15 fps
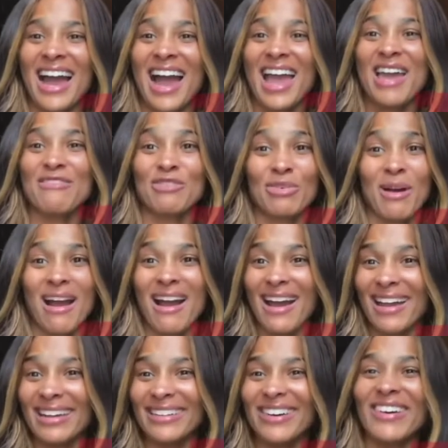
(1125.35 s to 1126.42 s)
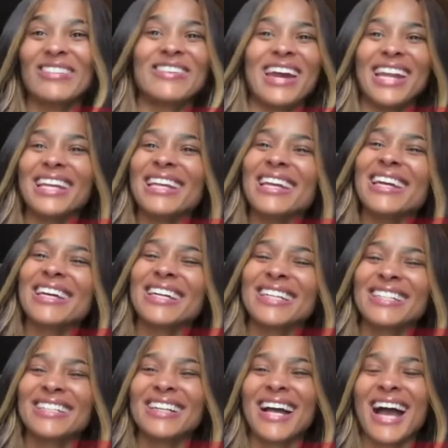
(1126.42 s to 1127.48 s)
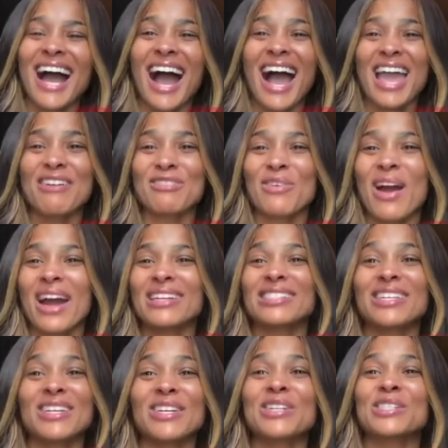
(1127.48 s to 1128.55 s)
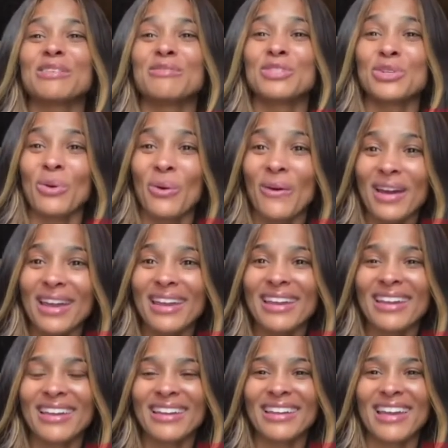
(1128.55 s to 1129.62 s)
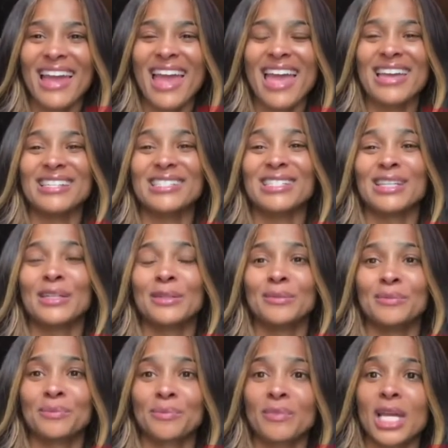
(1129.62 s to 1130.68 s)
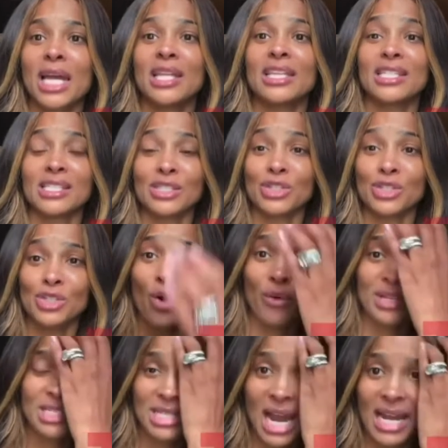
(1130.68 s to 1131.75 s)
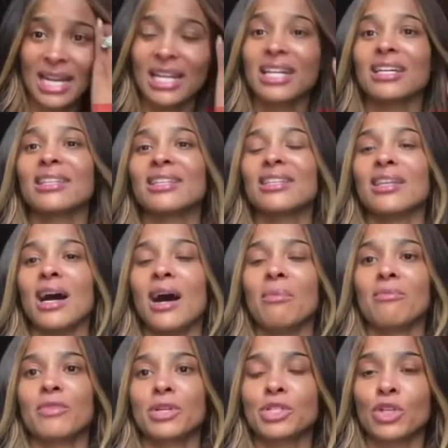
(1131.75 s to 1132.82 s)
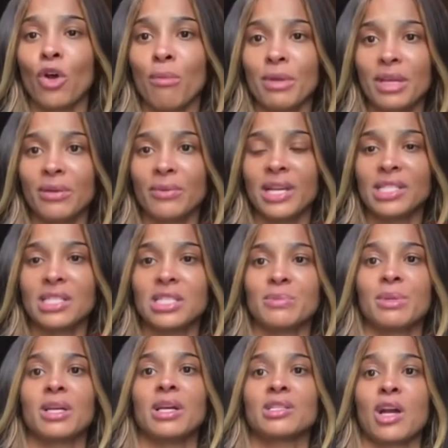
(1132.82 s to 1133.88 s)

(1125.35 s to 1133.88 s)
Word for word: You been led as a flock to the slaughter to your own death. You voting for who you want to put you to death. You voting for who you want to oppress you, man.